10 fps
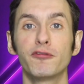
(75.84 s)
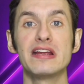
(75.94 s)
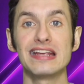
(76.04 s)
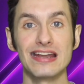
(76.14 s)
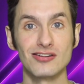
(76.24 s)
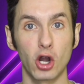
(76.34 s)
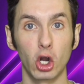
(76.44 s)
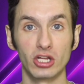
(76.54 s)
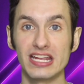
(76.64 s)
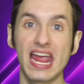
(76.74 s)
freaking
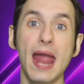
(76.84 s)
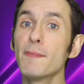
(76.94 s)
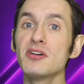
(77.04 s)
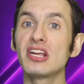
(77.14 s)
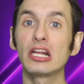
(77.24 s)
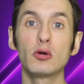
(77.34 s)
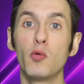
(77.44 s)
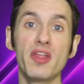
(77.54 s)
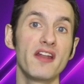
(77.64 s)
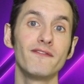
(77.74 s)
gnarly. In particular,
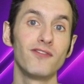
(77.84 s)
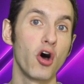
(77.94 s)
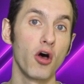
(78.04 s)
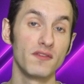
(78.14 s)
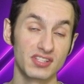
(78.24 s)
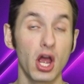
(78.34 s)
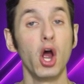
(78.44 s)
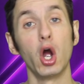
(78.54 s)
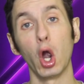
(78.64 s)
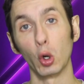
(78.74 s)
one that involves
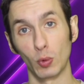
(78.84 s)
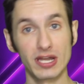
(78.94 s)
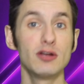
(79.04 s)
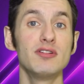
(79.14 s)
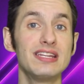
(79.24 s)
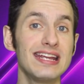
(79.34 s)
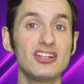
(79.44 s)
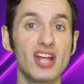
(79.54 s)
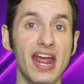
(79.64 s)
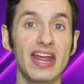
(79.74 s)
a radio D
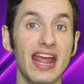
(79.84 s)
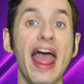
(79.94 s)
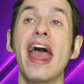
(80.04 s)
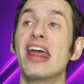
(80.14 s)
J.